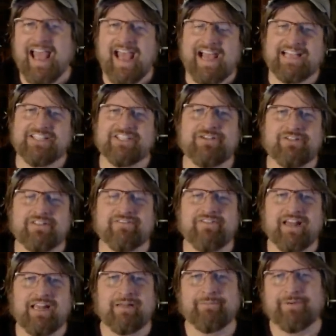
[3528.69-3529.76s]
as you
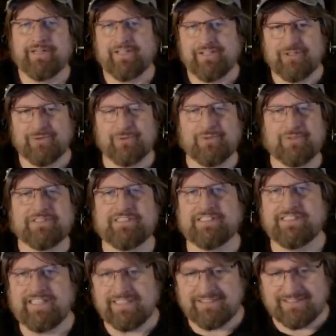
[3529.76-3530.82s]
develop your
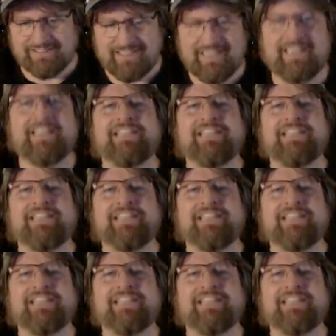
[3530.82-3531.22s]
skills.